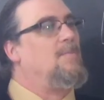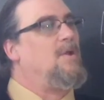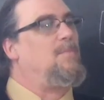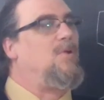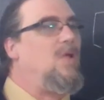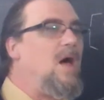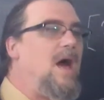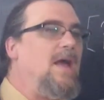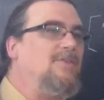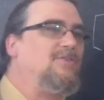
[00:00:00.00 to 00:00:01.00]
but
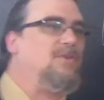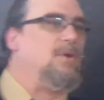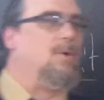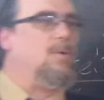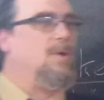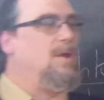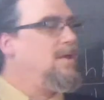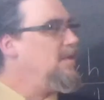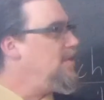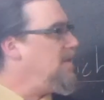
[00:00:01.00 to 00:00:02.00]
applies to
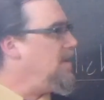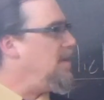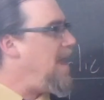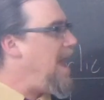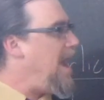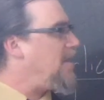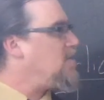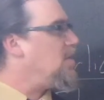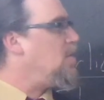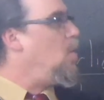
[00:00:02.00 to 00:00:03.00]
the action